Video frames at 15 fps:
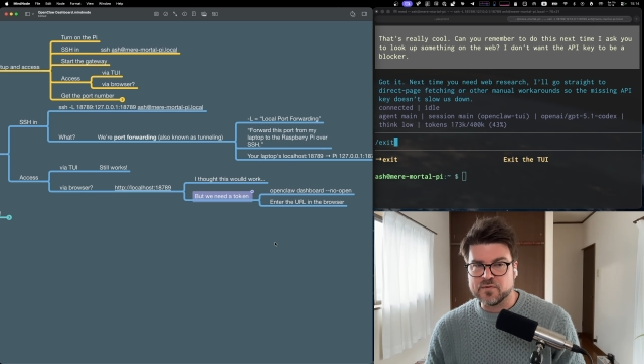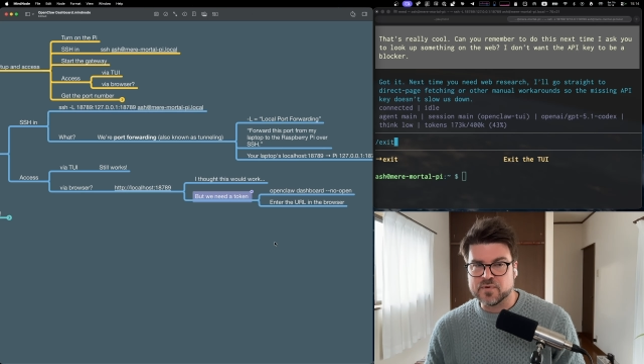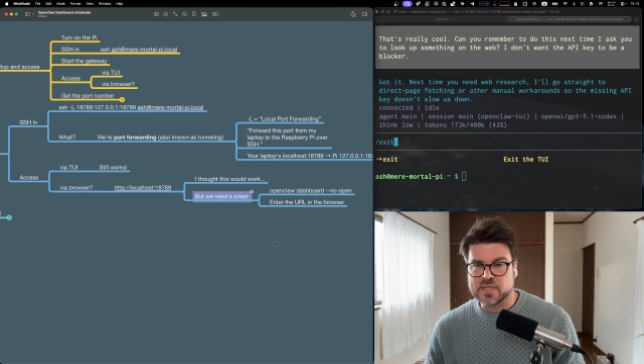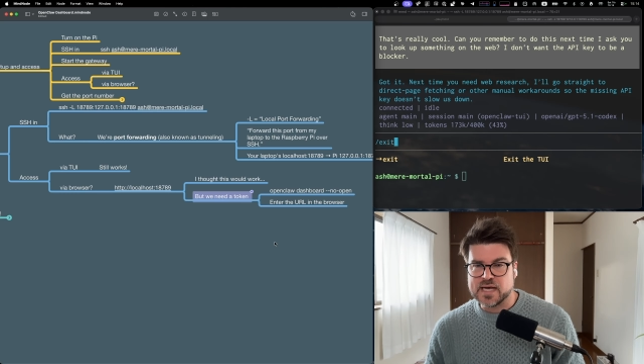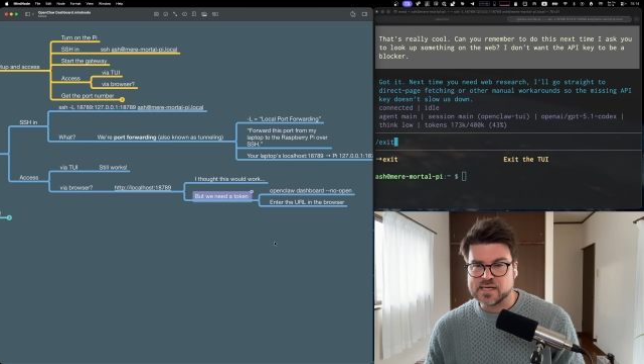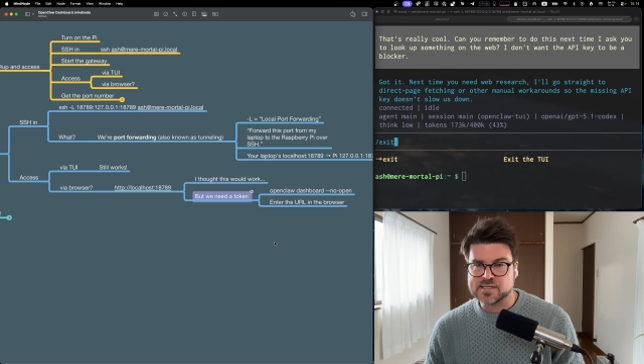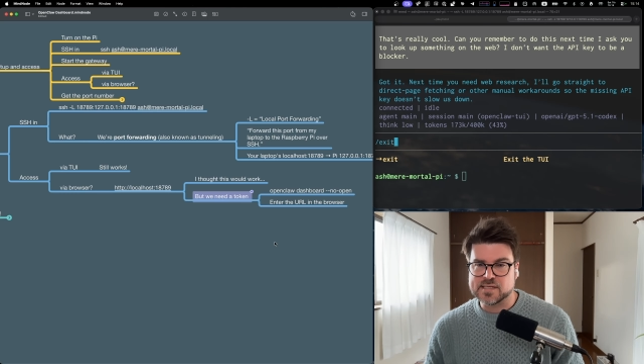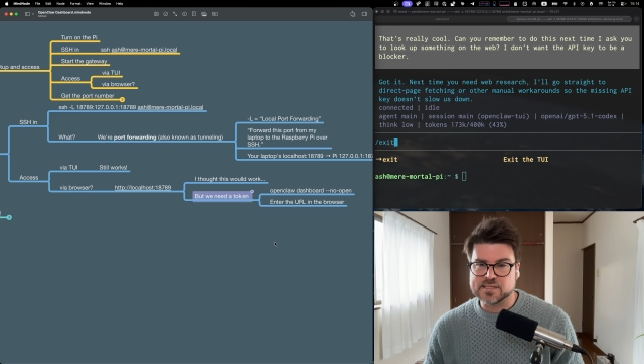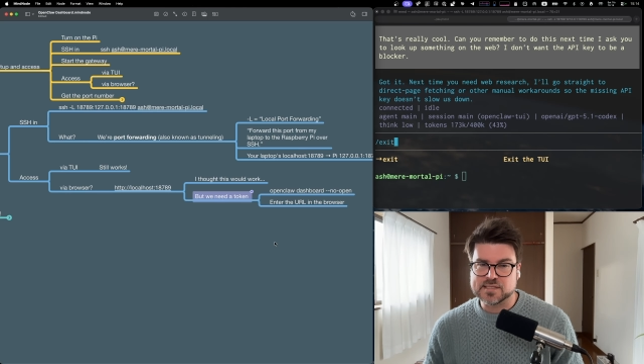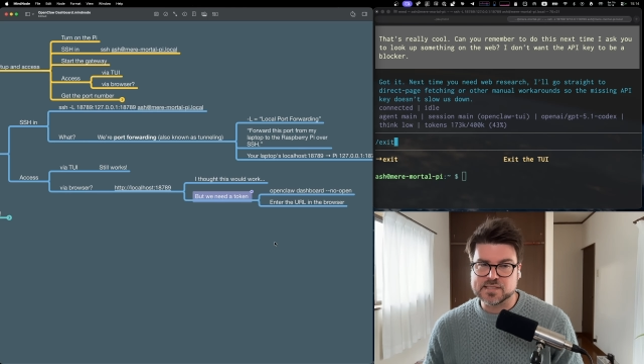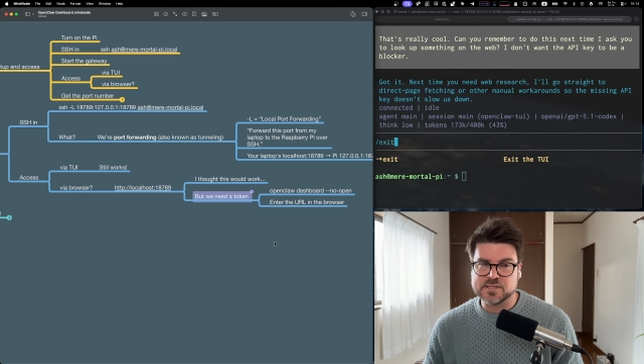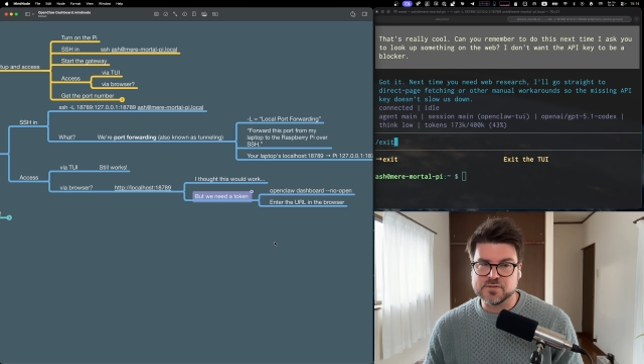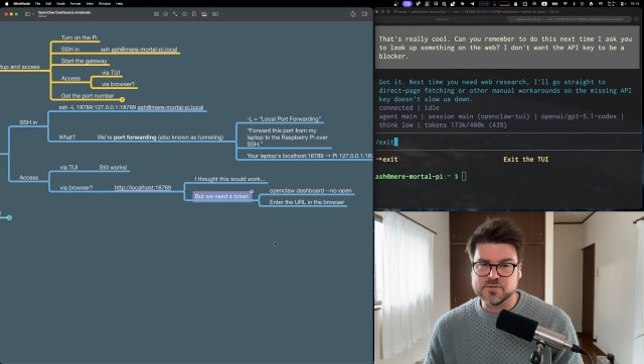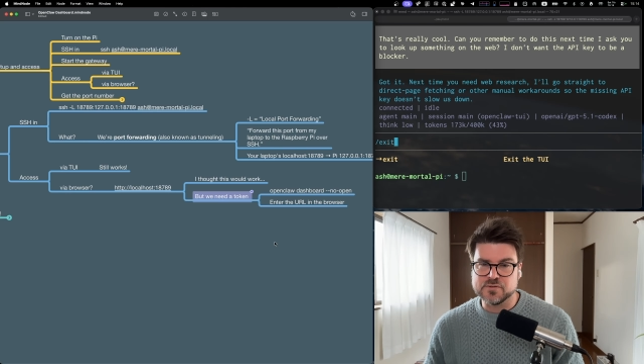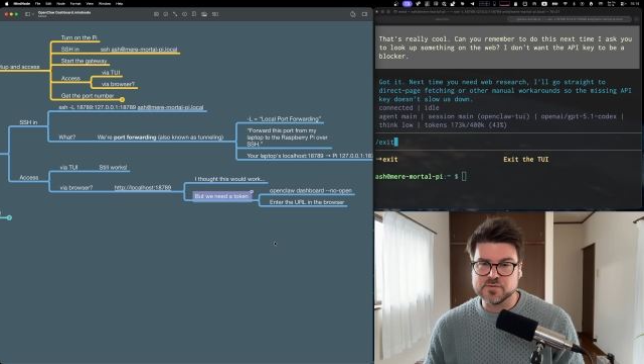with access
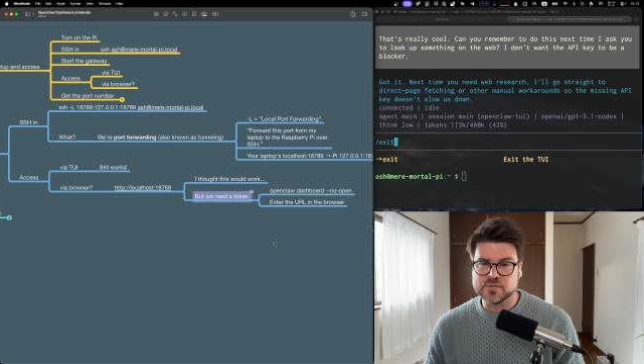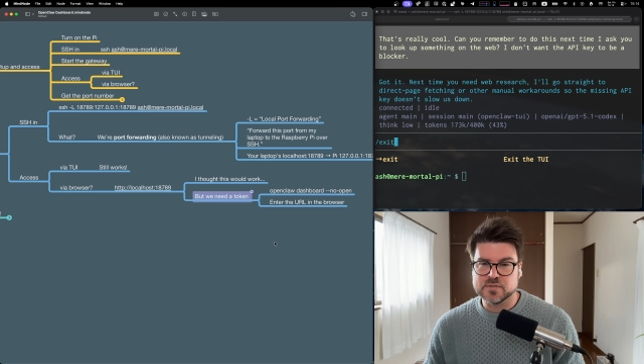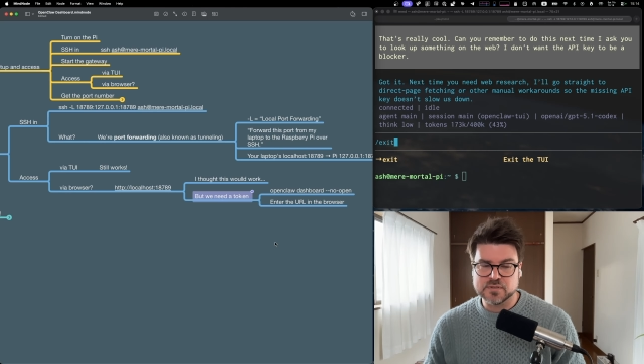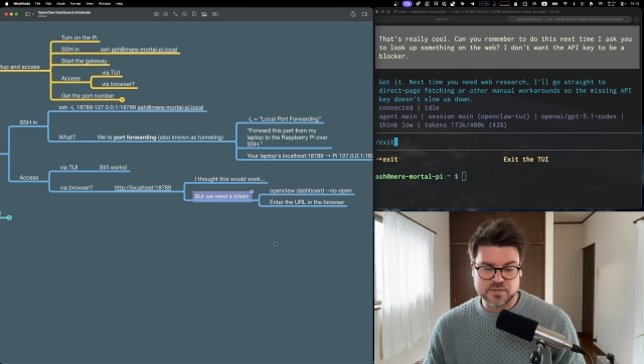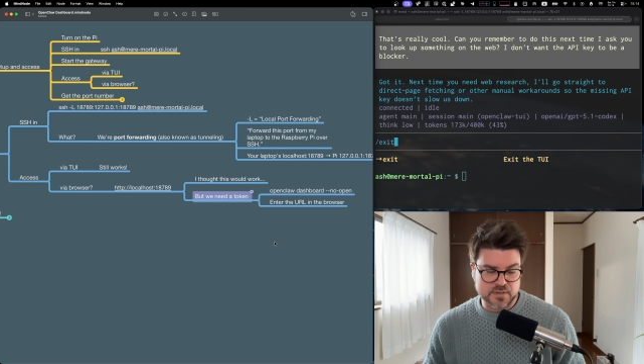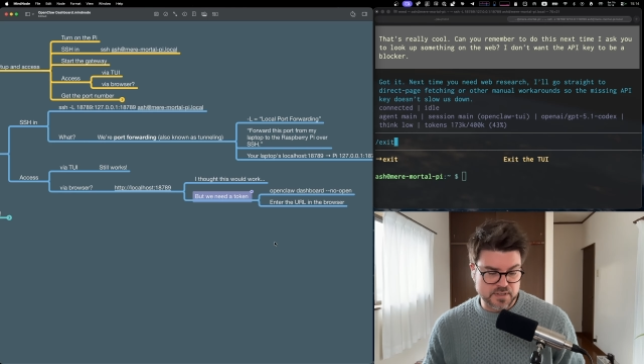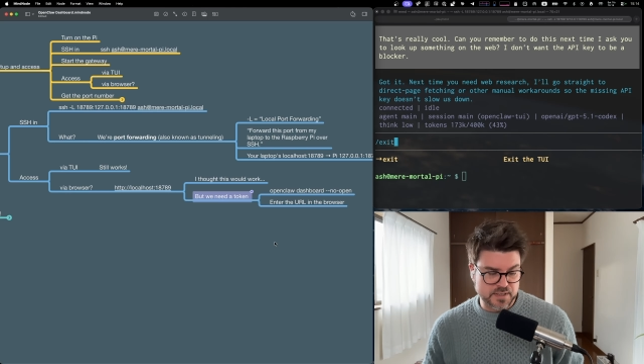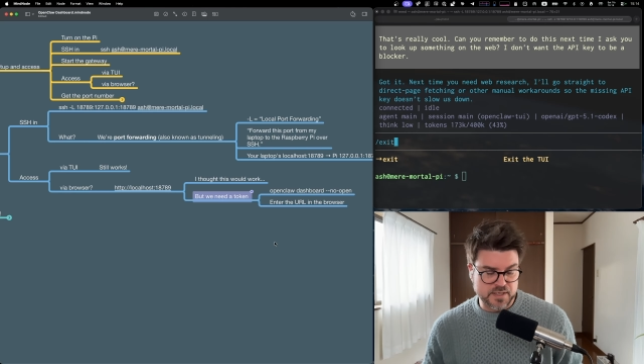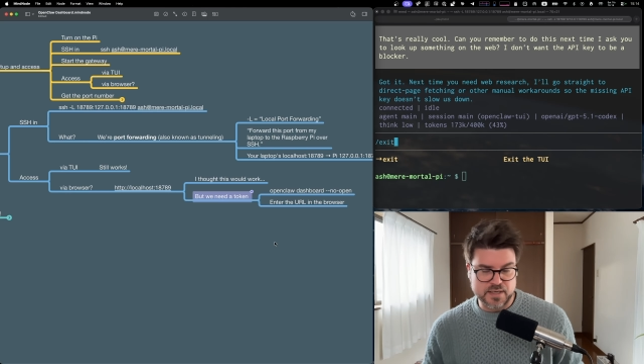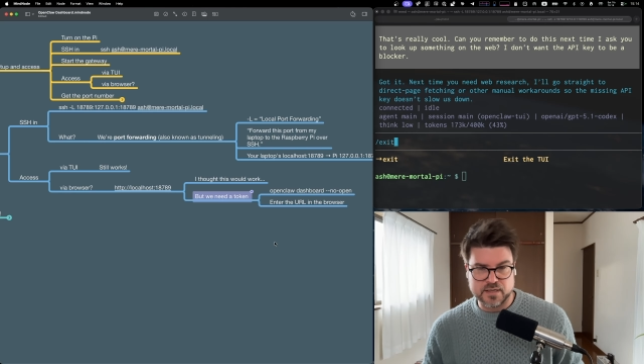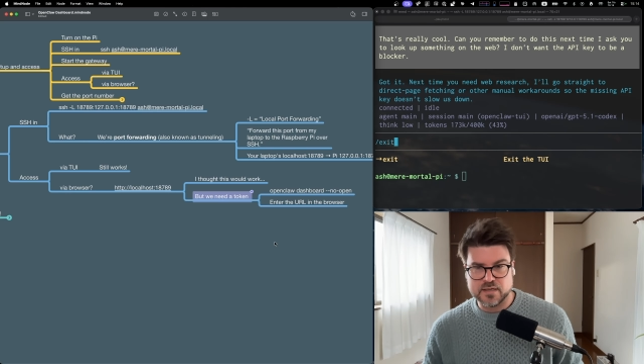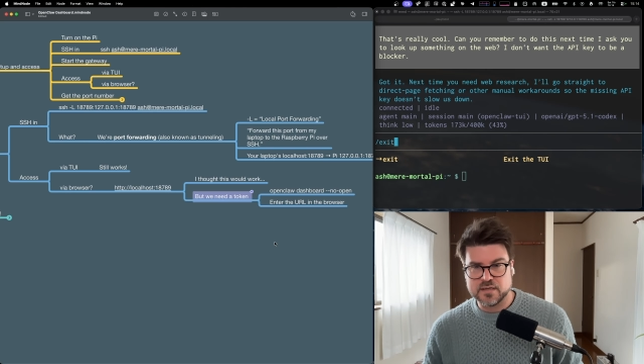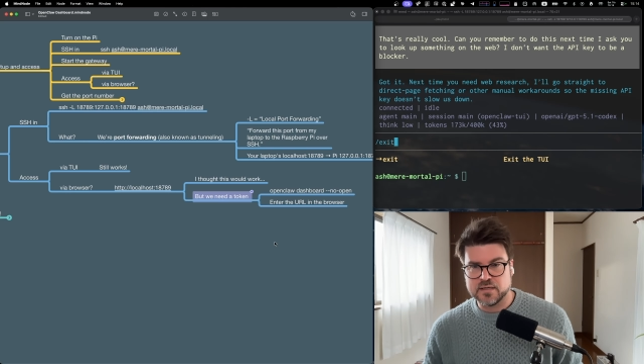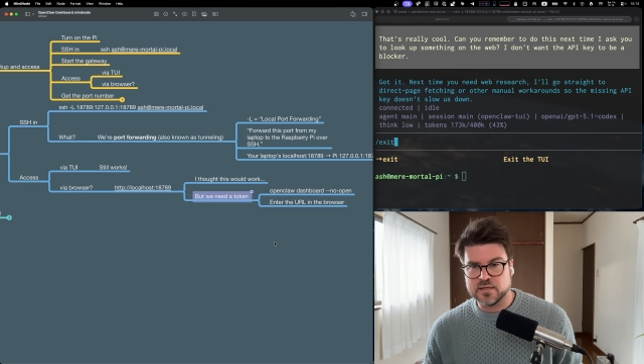to the